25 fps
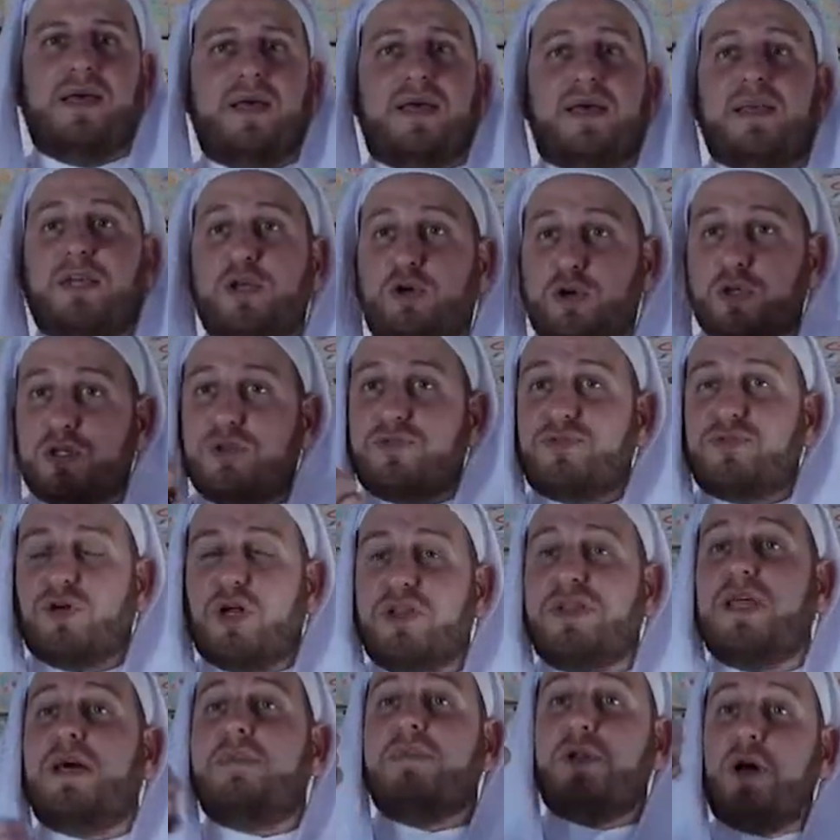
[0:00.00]
and he could have
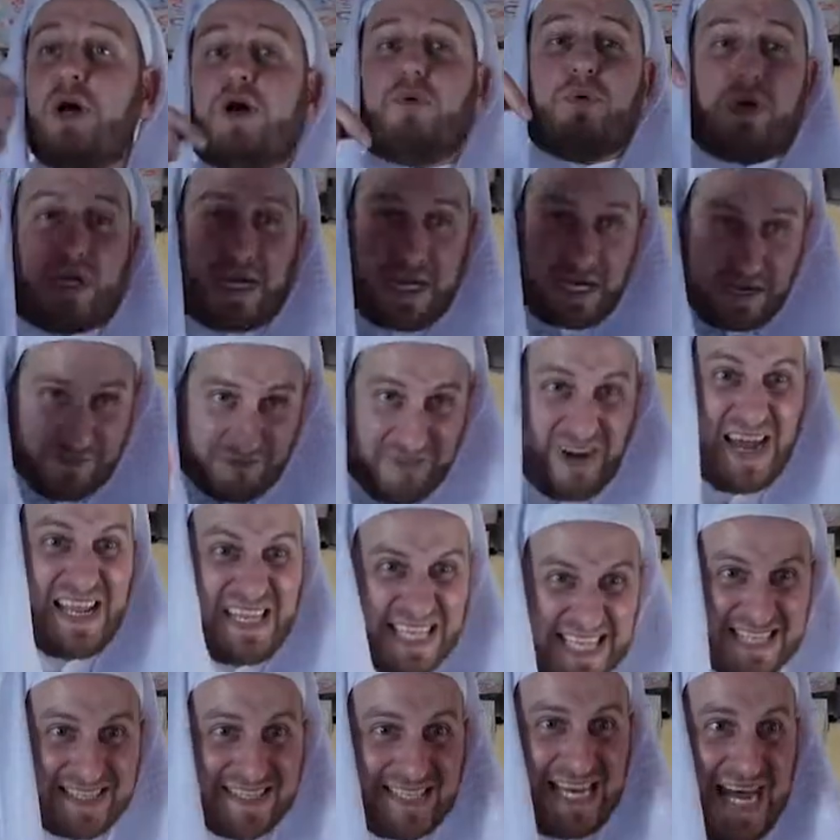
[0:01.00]
told them, no, we're going to fight
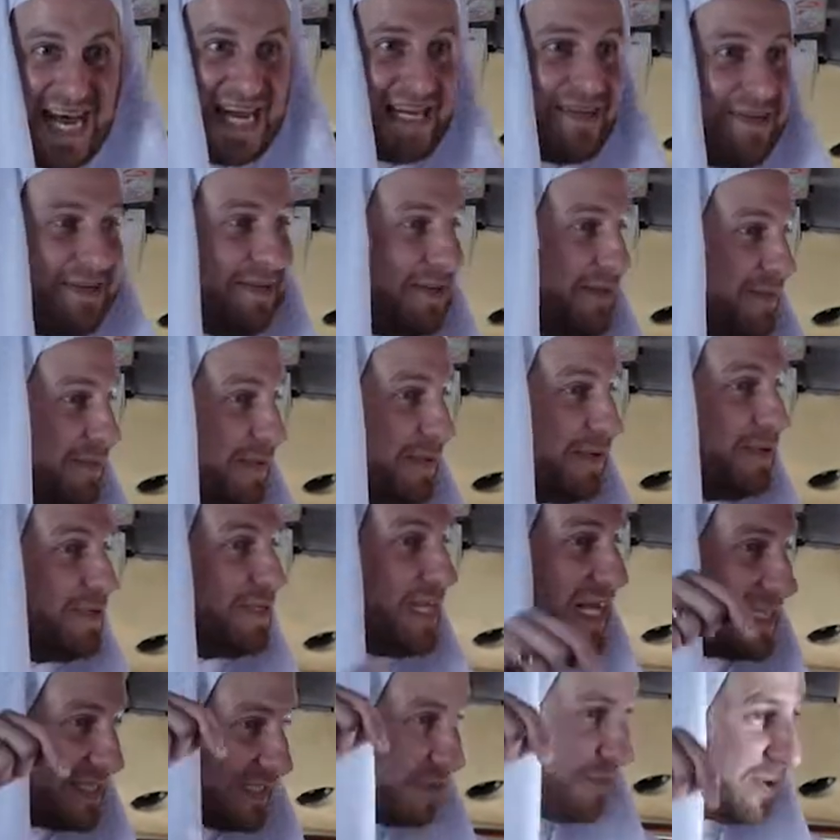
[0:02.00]
inside, because
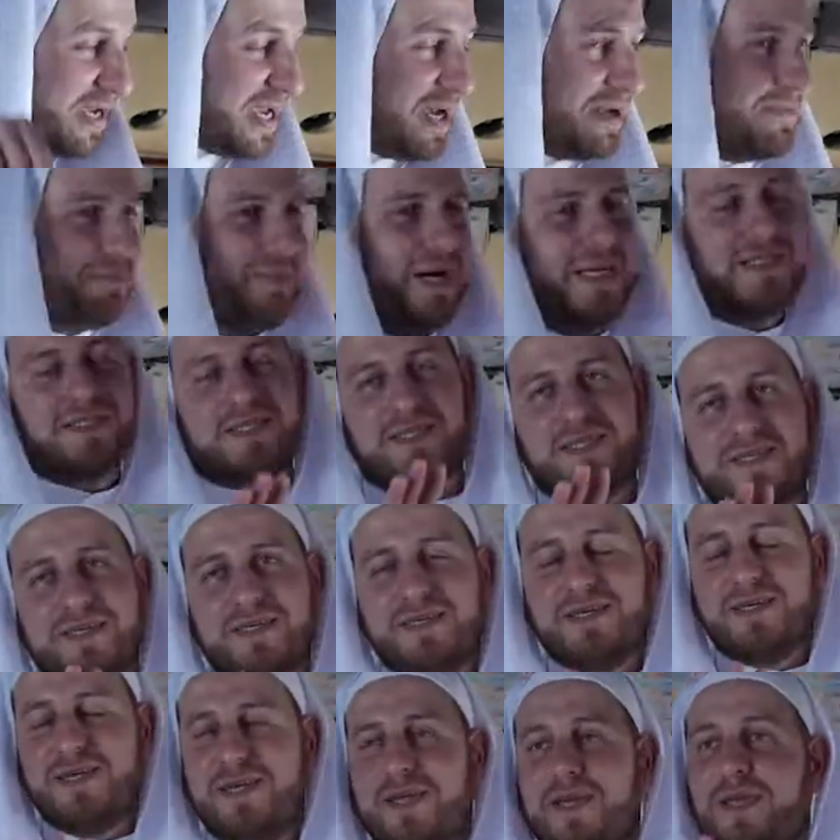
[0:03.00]
that's the way, but
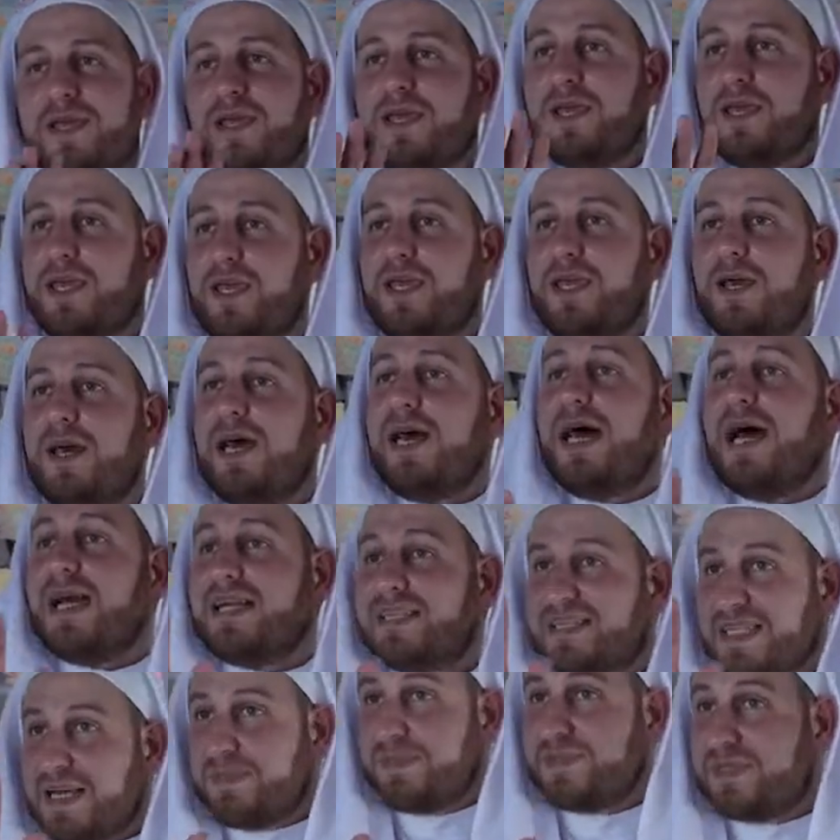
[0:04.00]
he
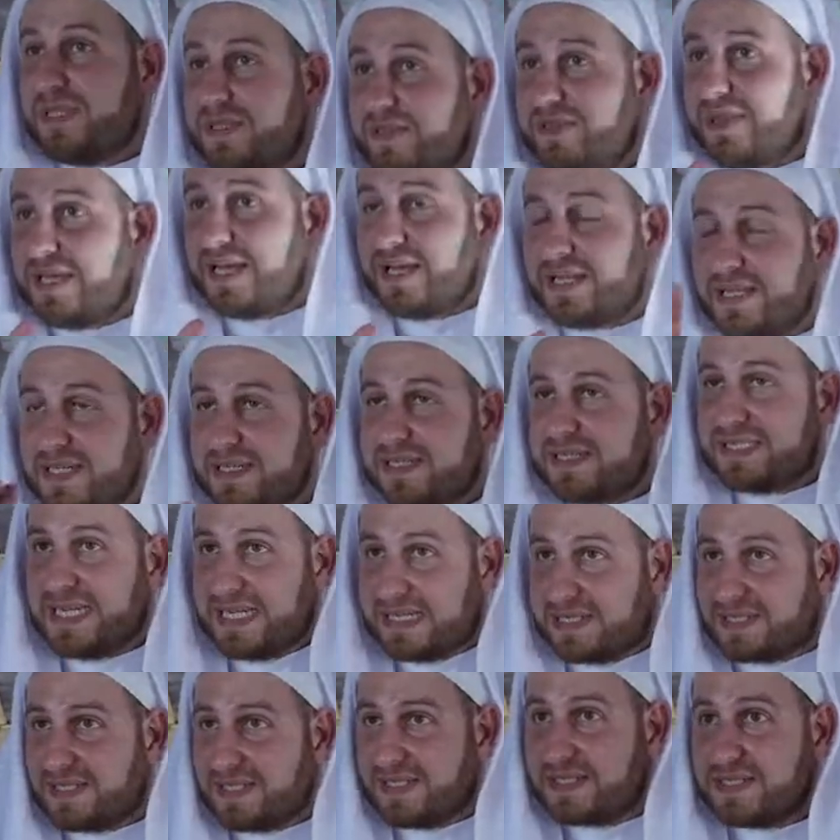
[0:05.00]
accepted their
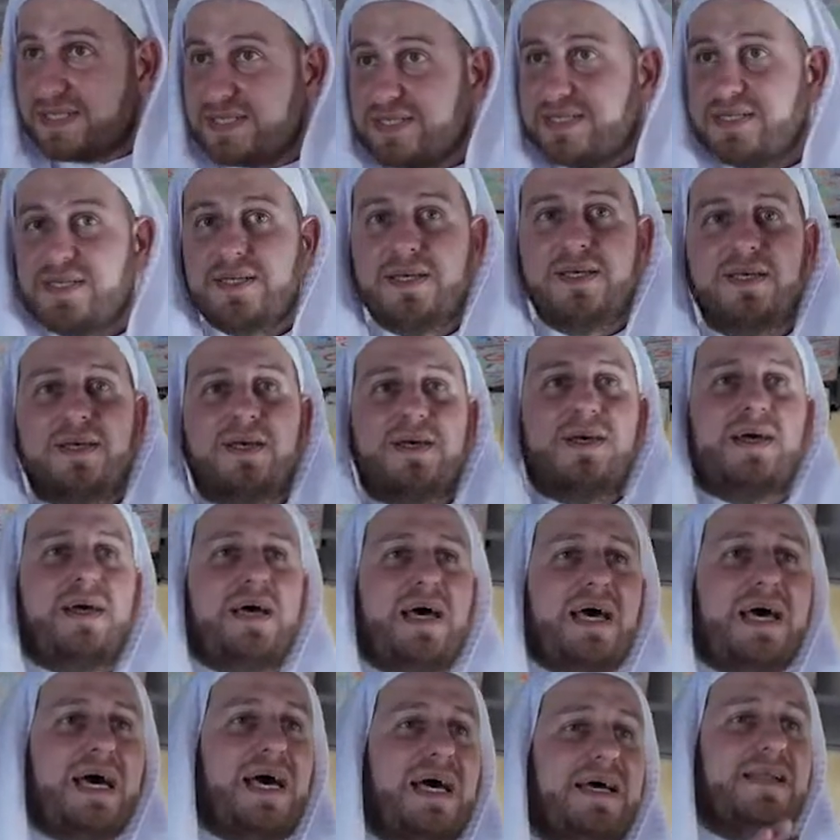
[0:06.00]
consensus
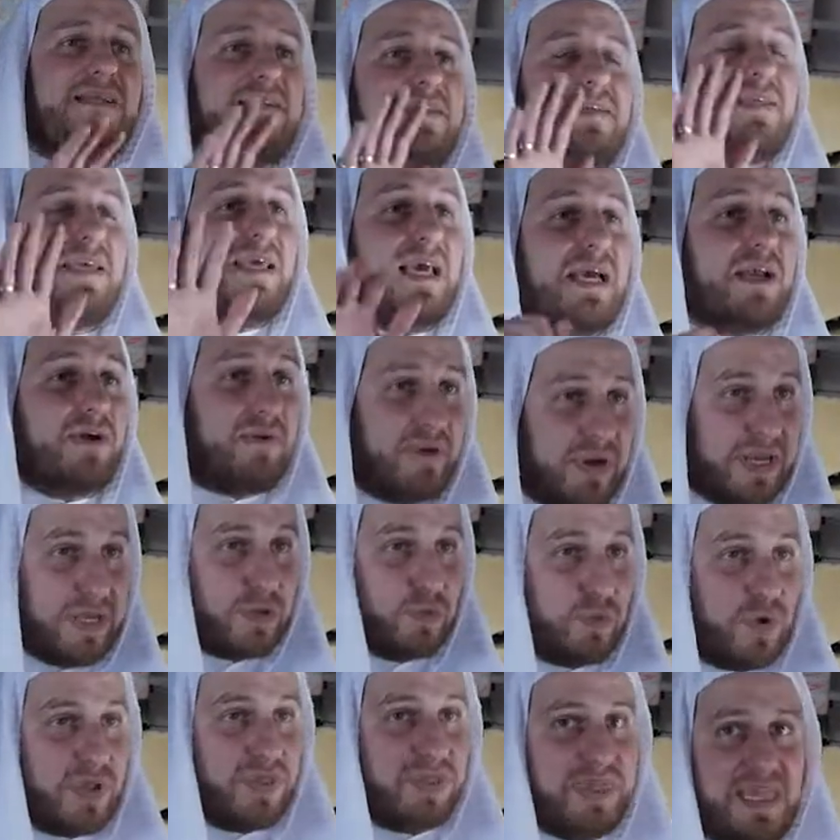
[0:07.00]
and he
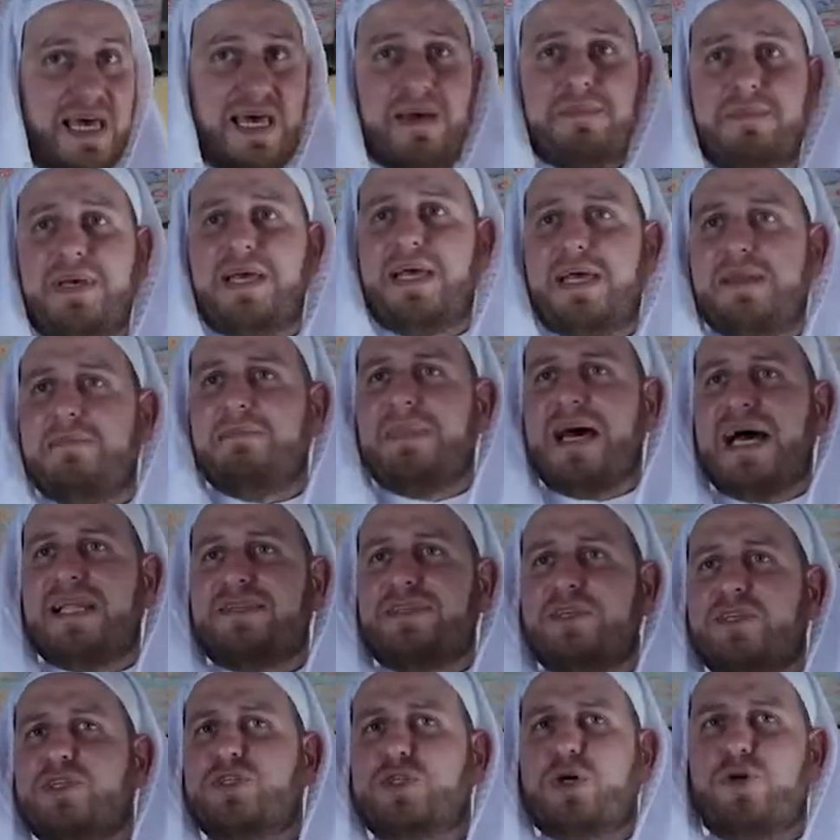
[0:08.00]
agreed with them in
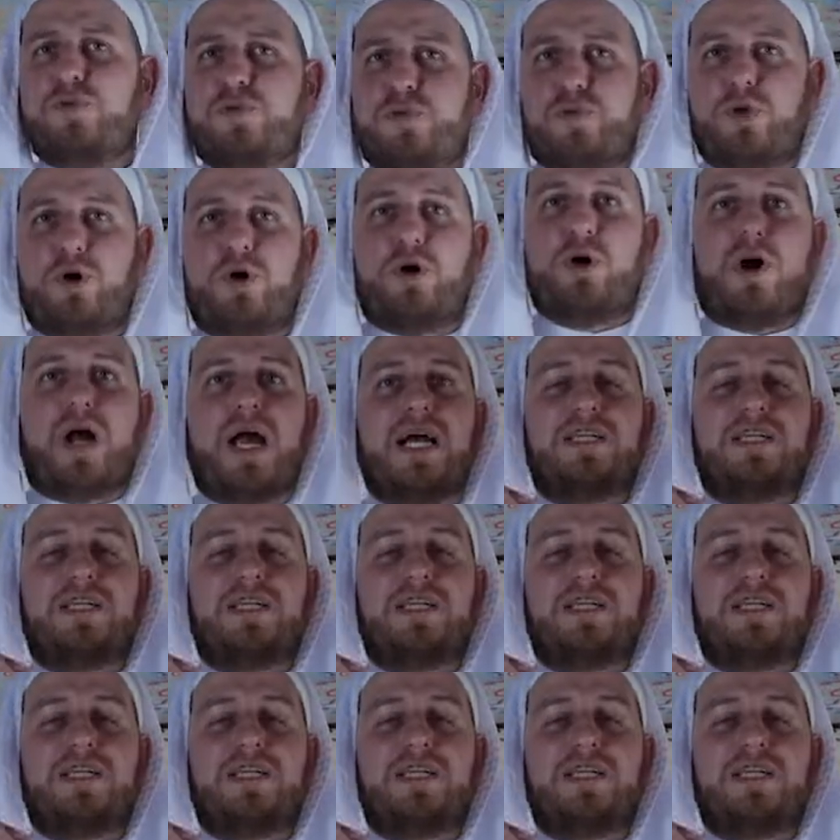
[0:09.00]
matters of war.